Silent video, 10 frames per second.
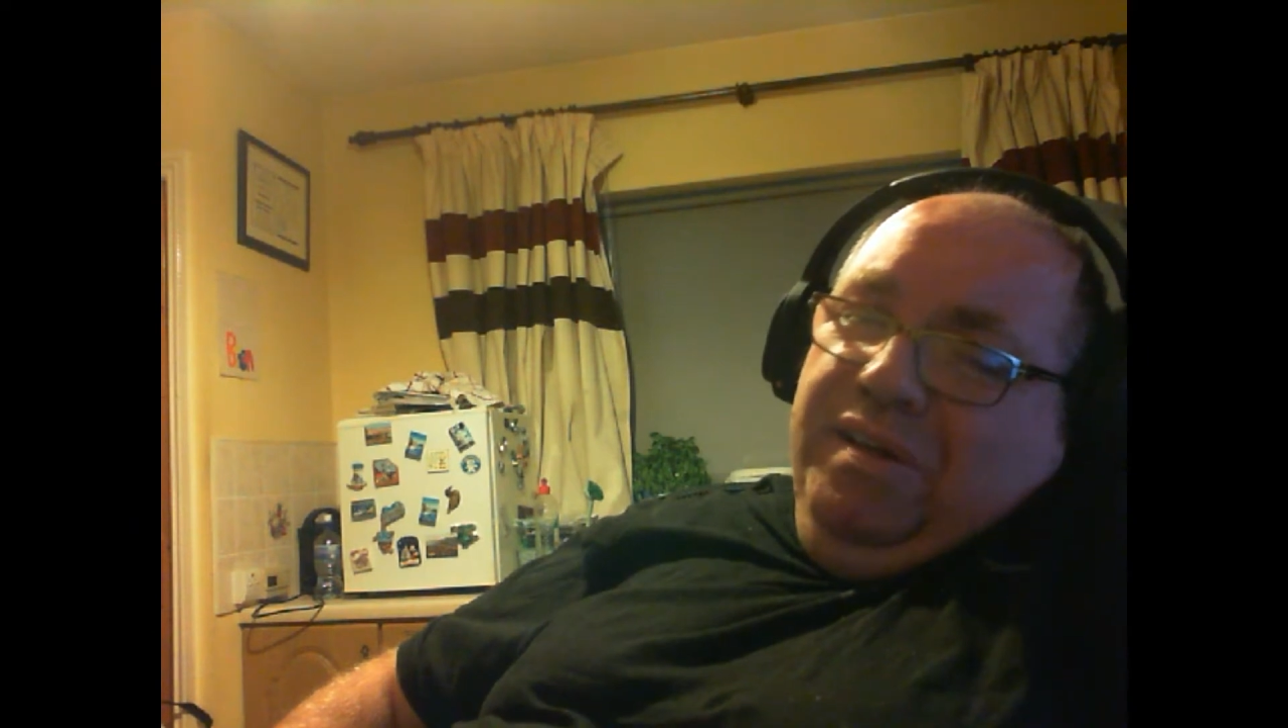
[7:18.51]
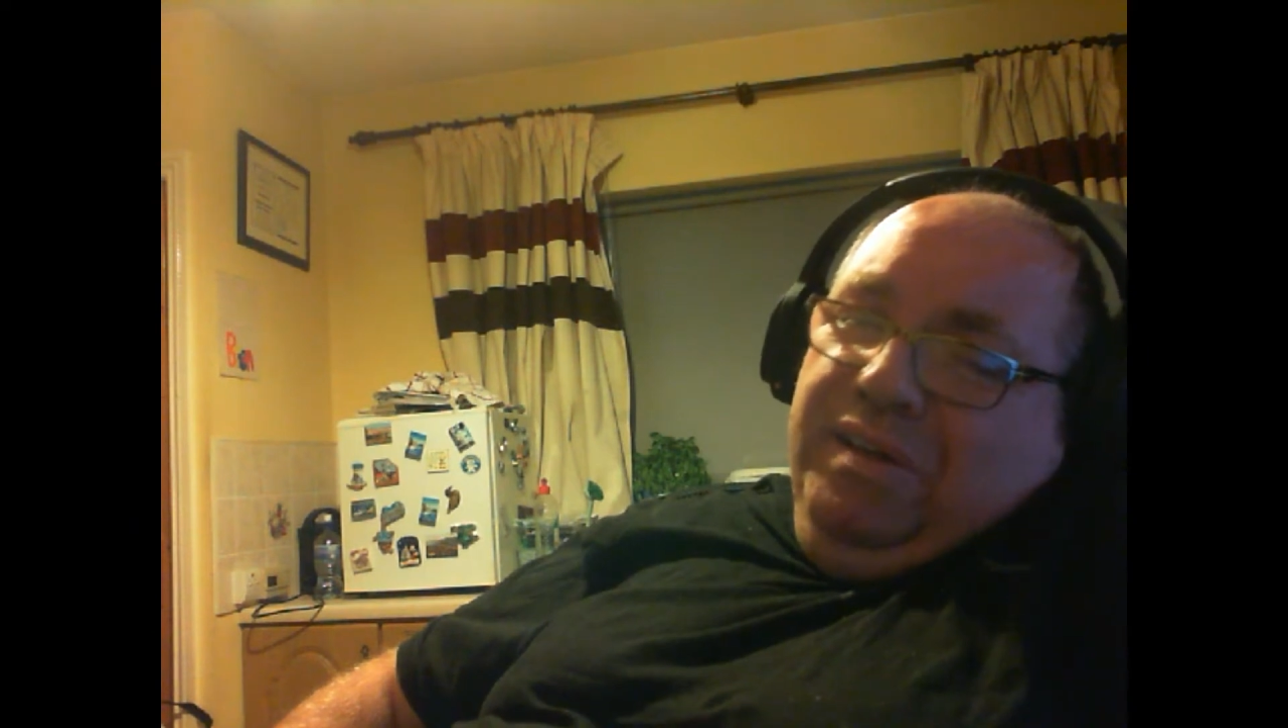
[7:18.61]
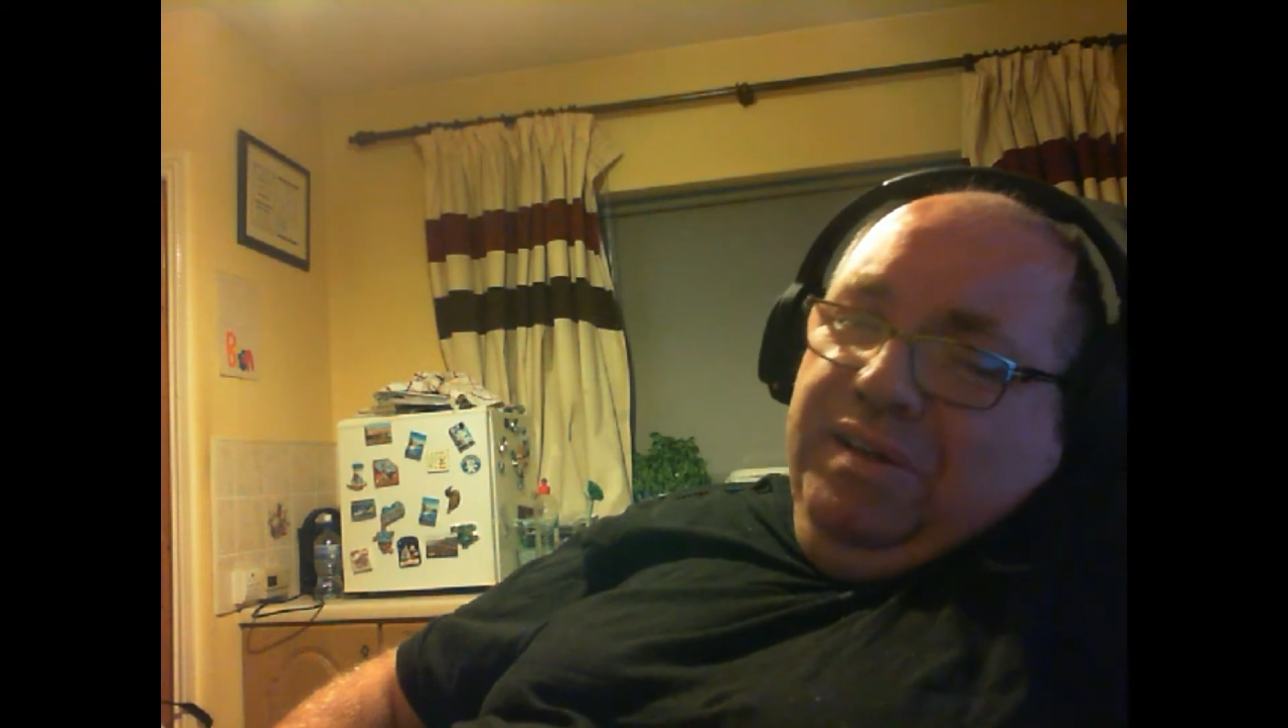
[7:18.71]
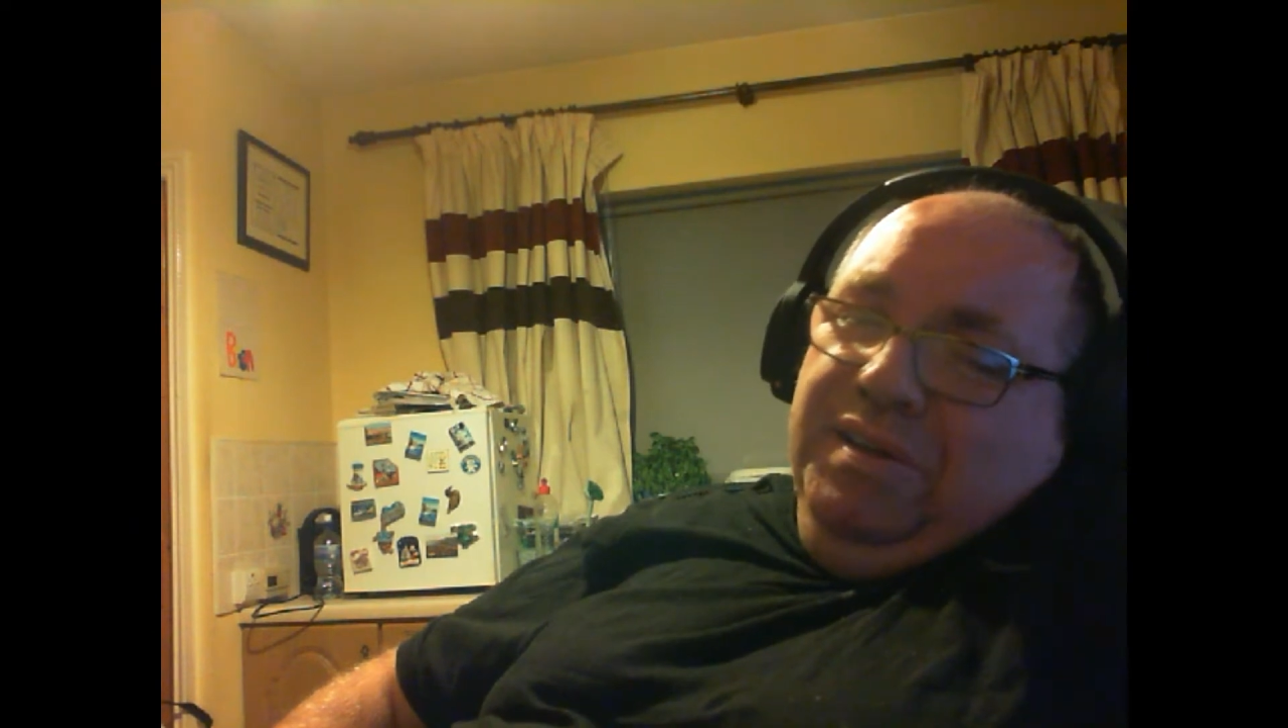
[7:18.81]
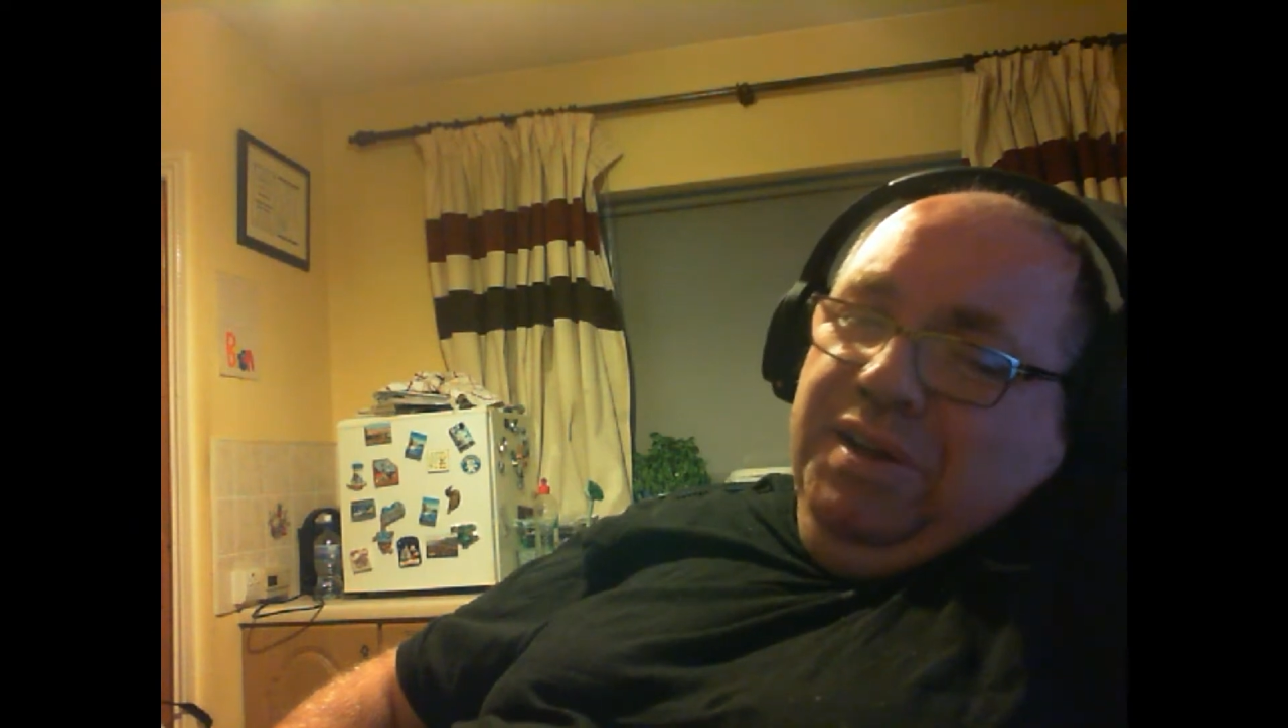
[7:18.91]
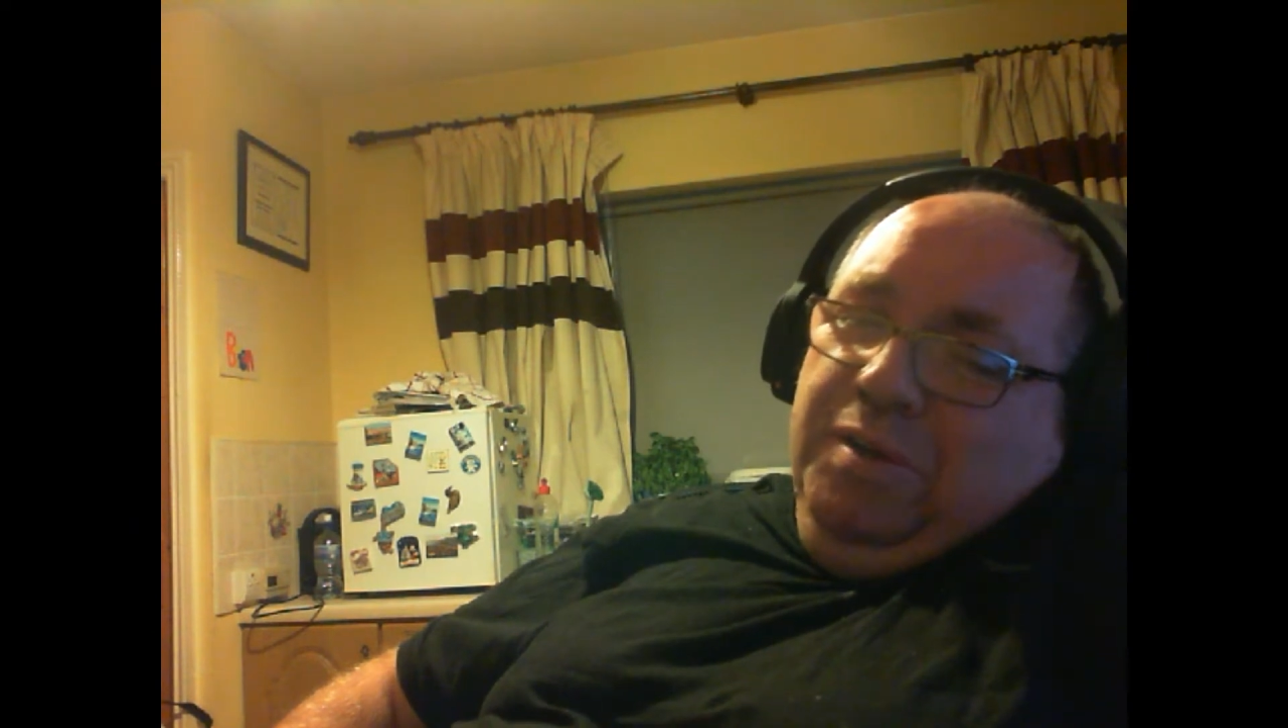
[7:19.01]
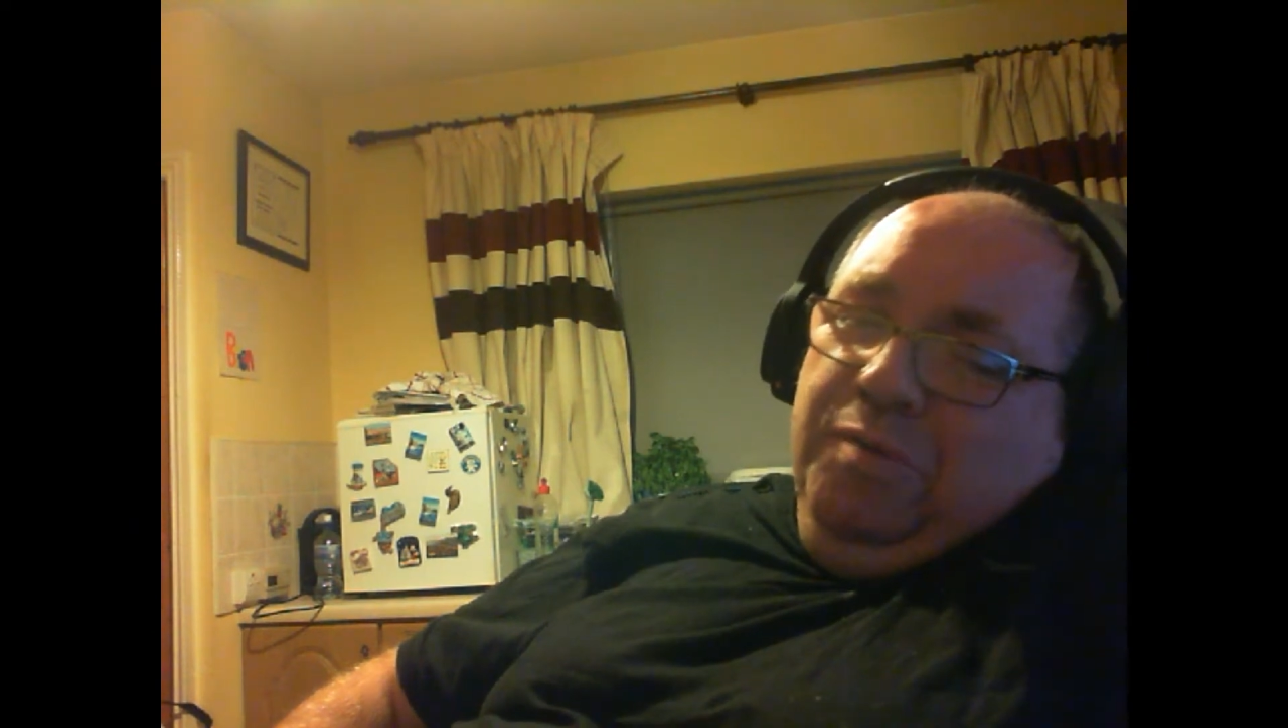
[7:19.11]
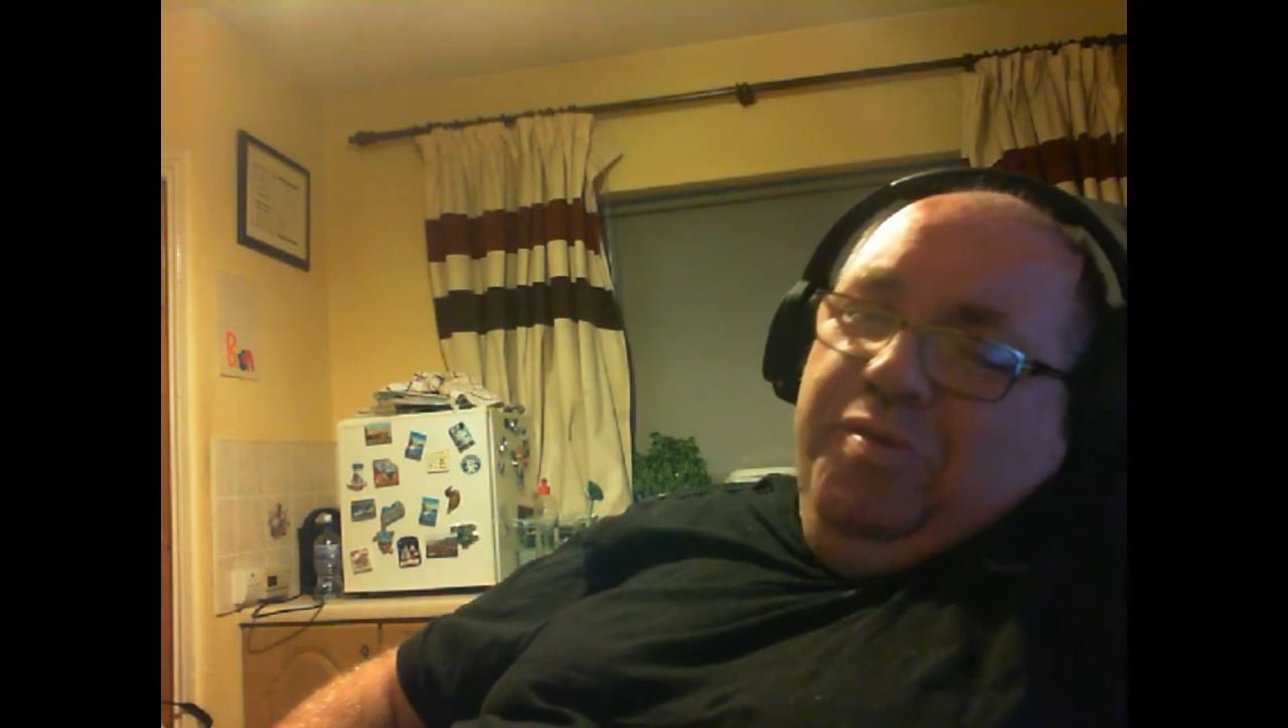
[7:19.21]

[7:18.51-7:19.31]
I'm going